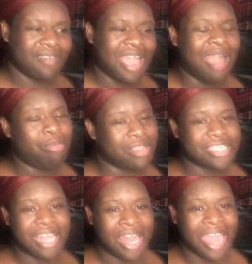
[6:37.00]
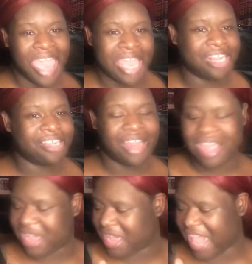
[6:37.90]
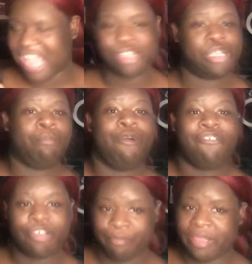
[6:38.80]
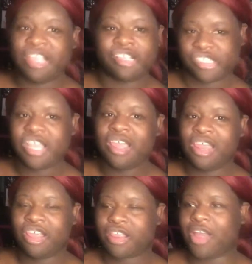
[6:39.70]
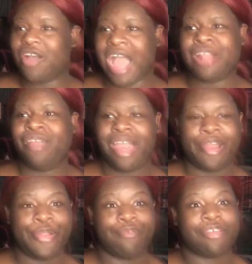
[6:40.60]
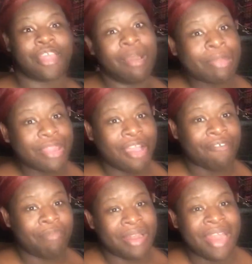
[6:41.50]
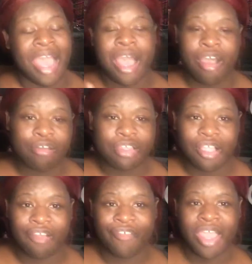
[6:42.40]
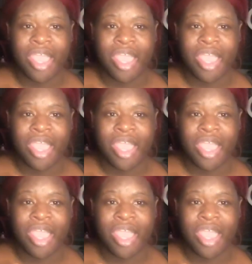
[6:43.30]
I watched a lot of action movies, bitch. So I know how to do some stuff, but not all stuff.